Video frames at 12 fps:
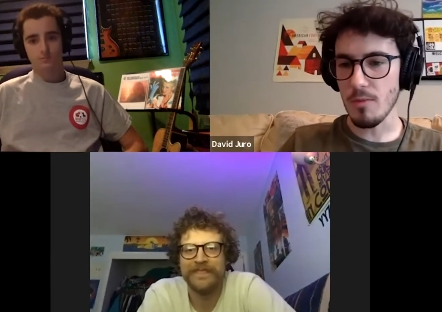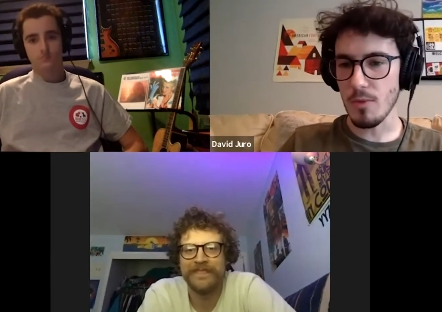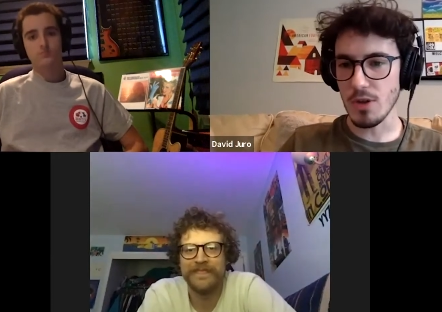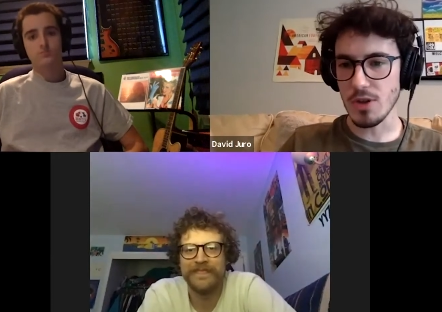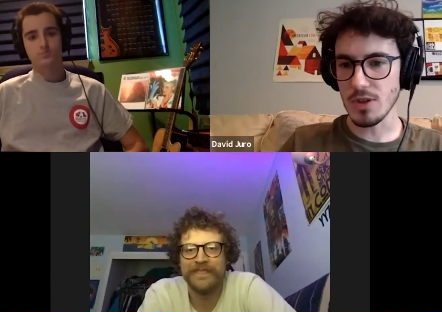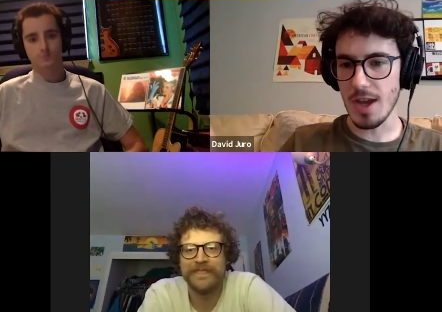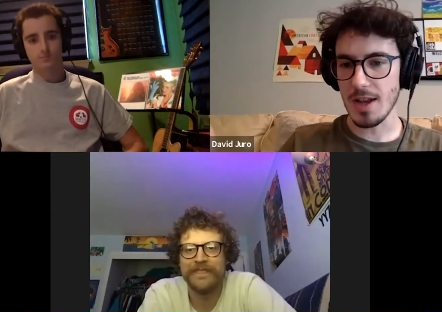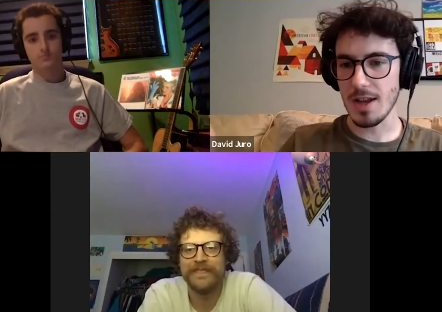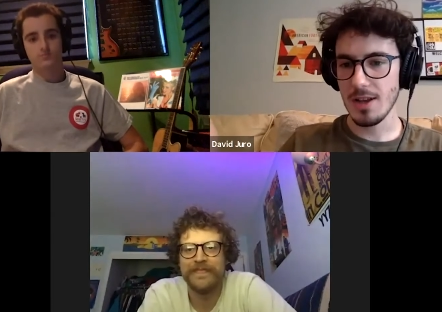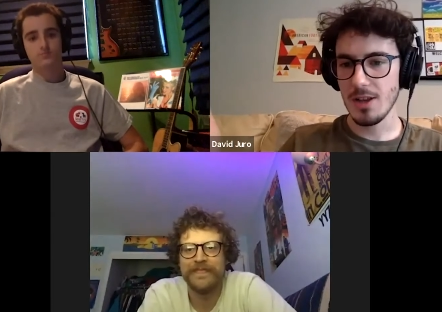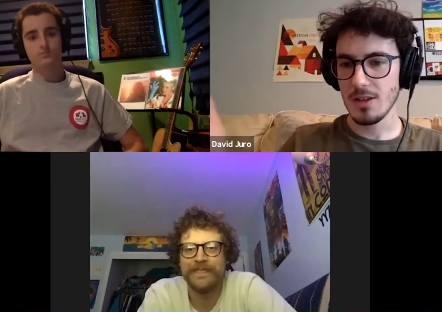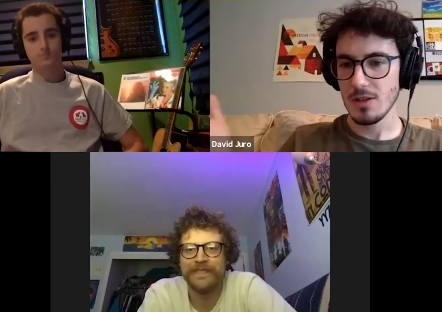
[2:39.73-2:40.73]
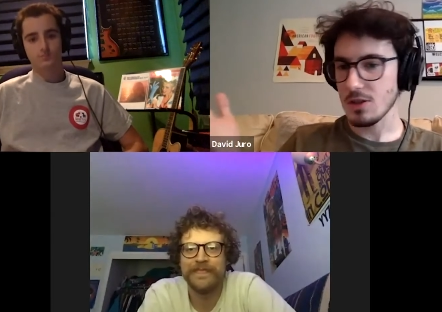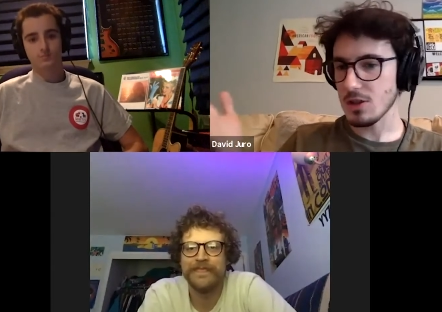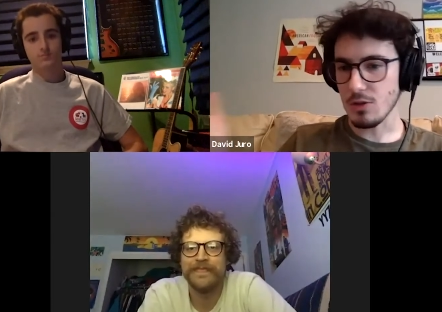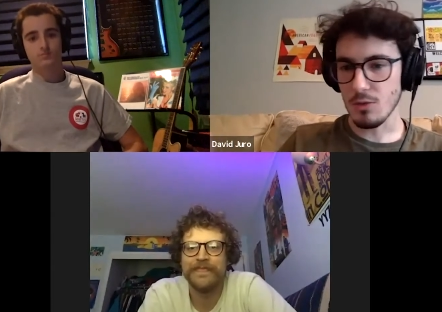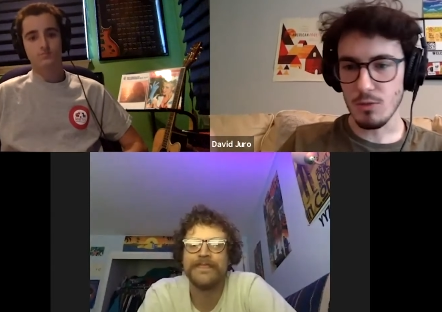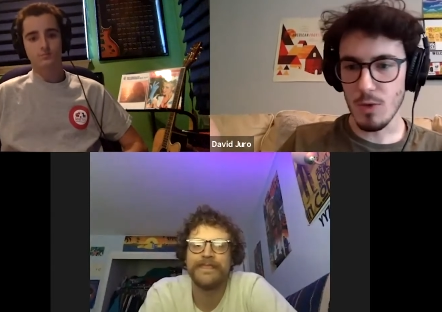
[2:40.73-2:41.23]
Speaker 1: We should like
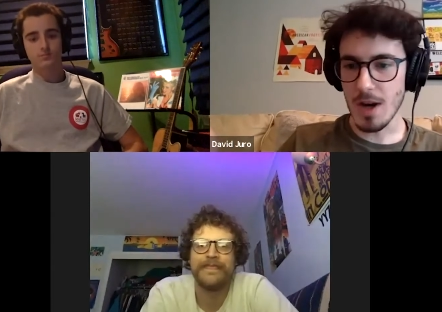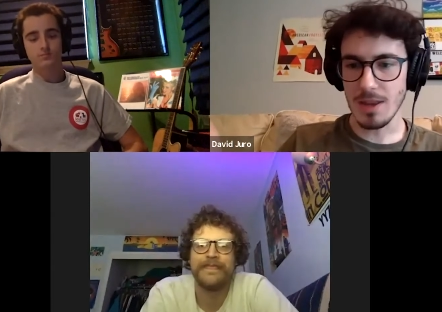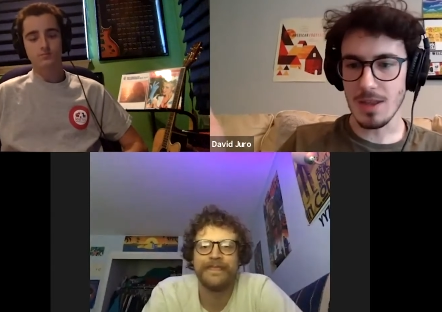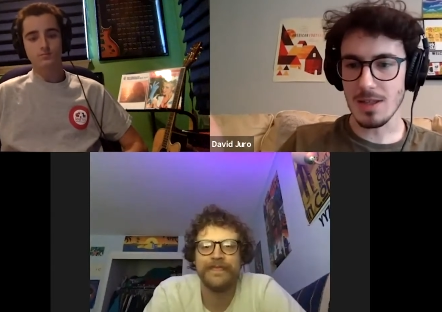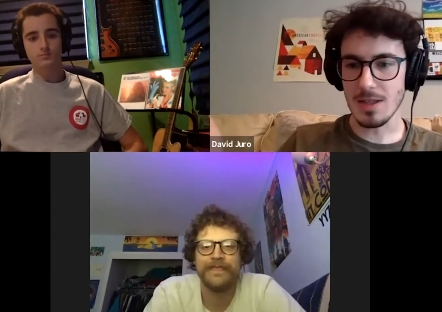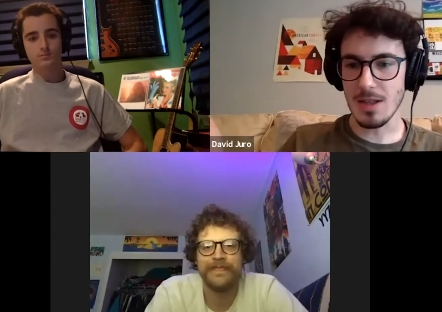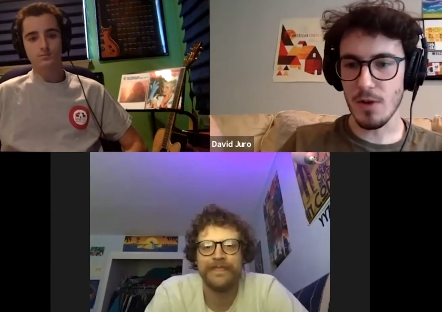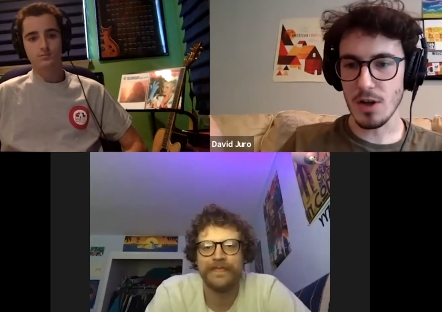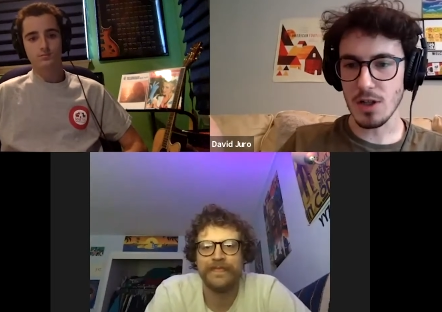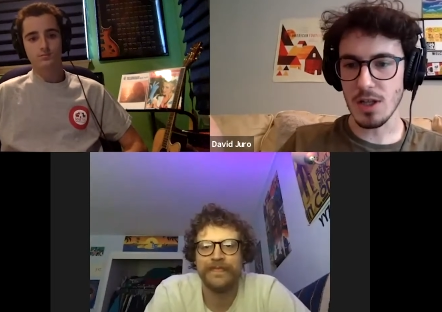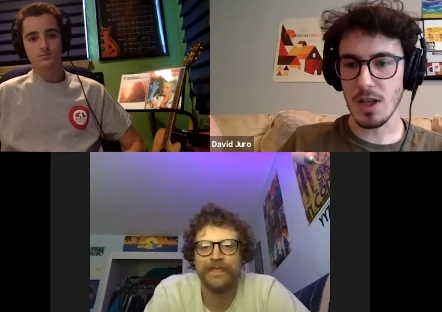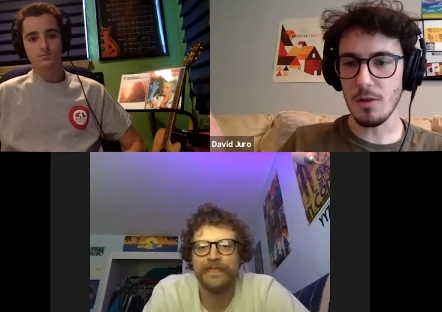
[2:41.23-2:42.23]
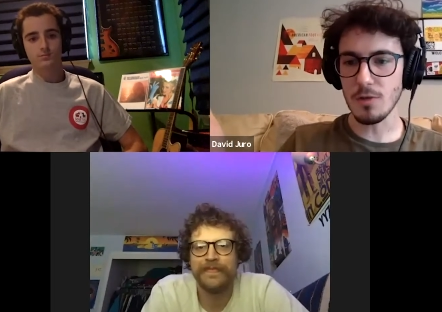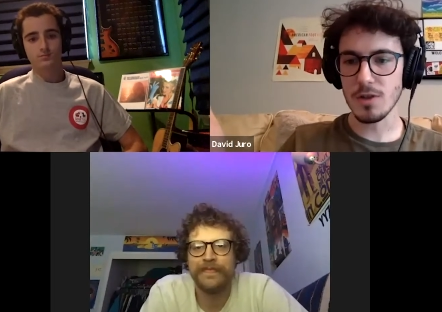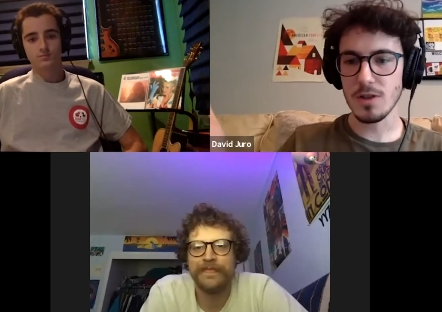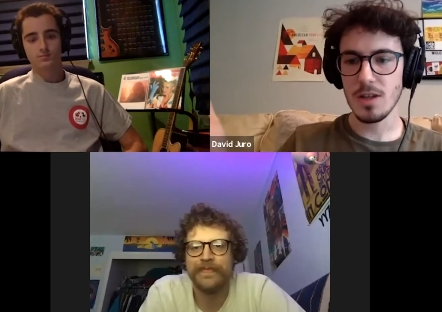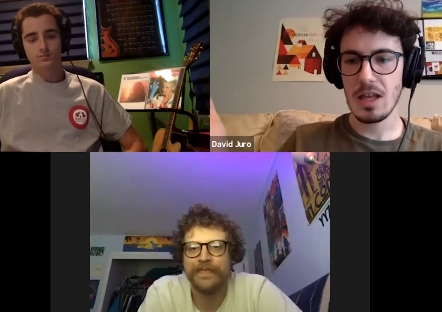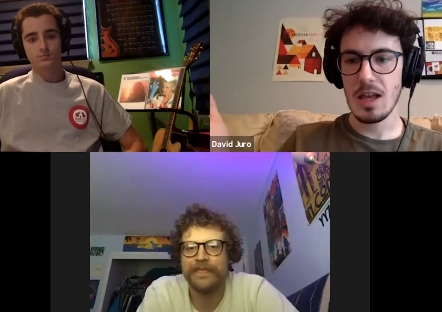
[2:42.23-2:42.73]
just write this stuff ourselves.